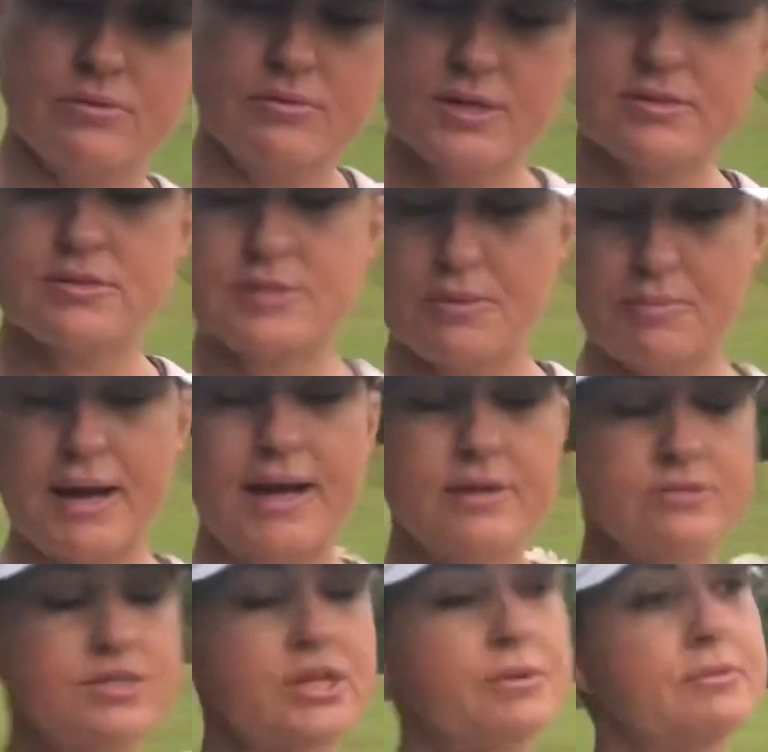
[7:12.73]
This is a
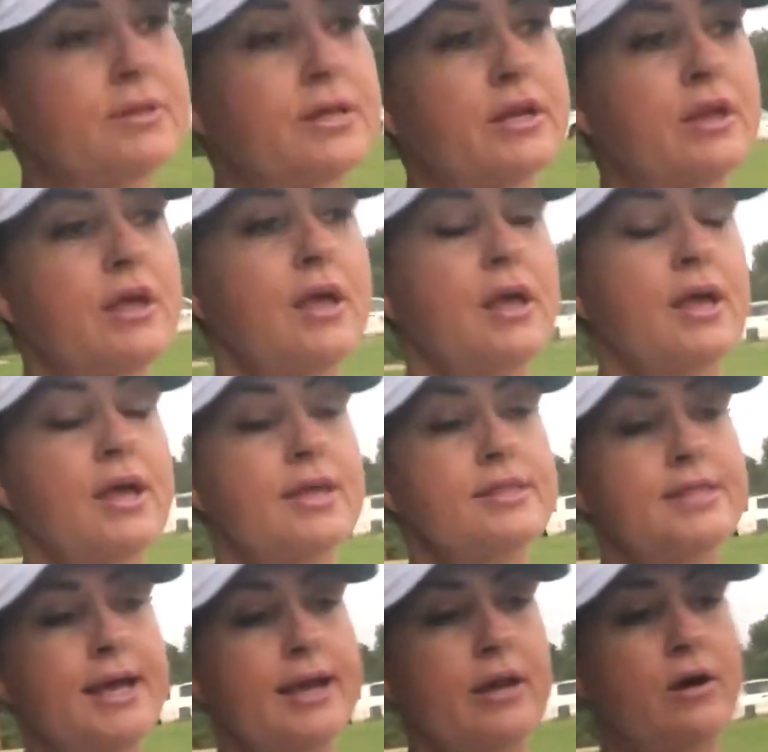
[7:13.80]
biostimulant
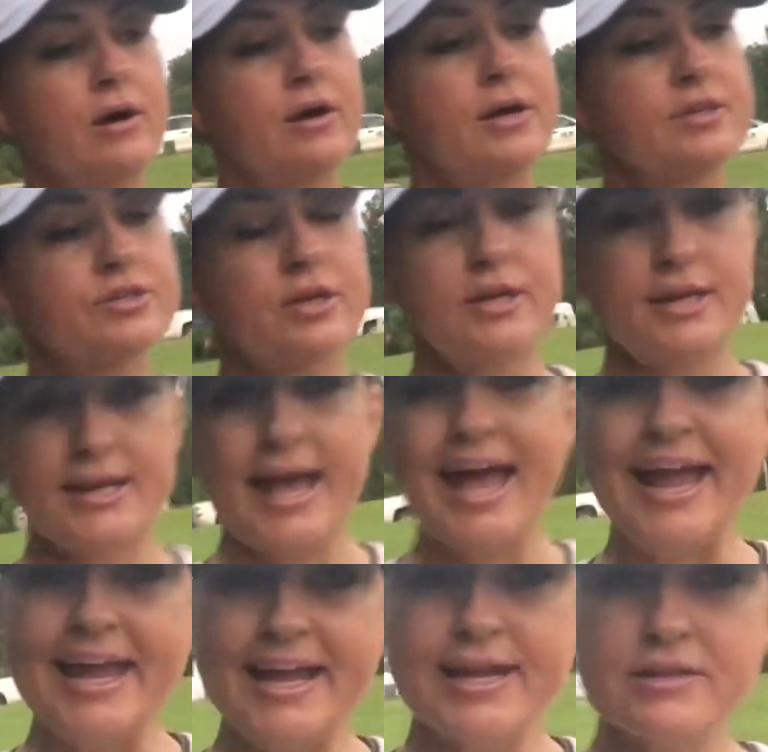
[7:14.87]
that is going to
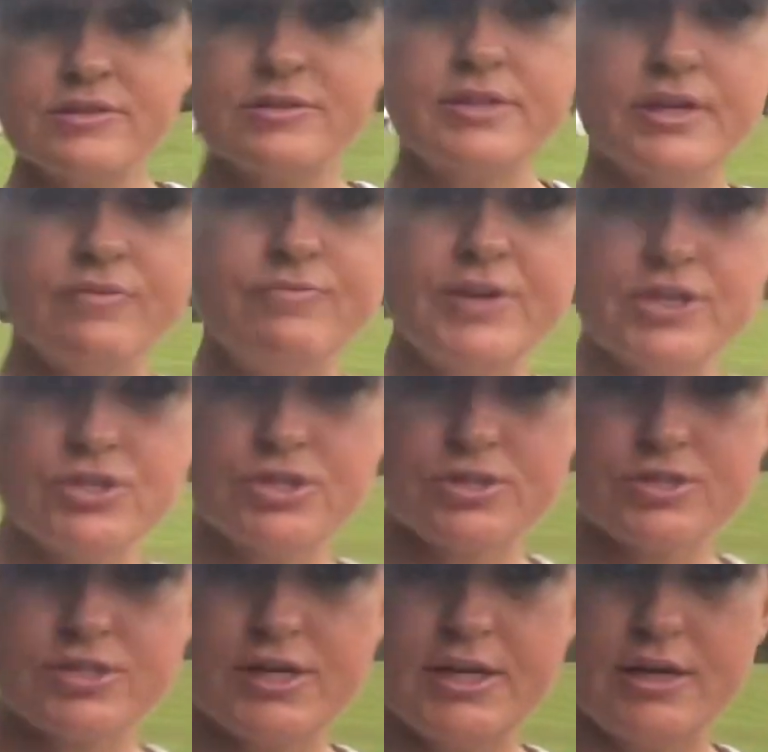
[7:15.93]
enhance the
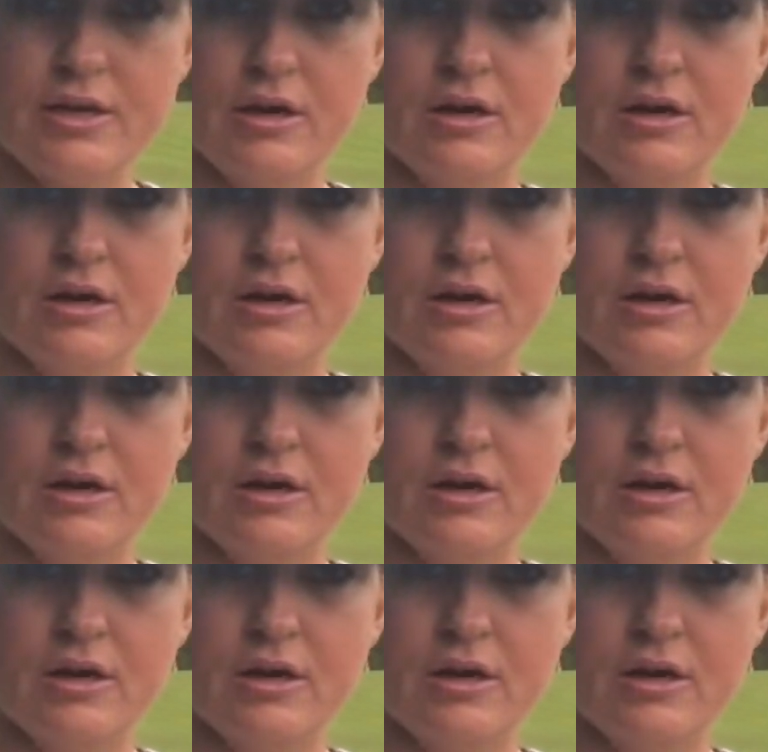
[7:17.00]
efficiency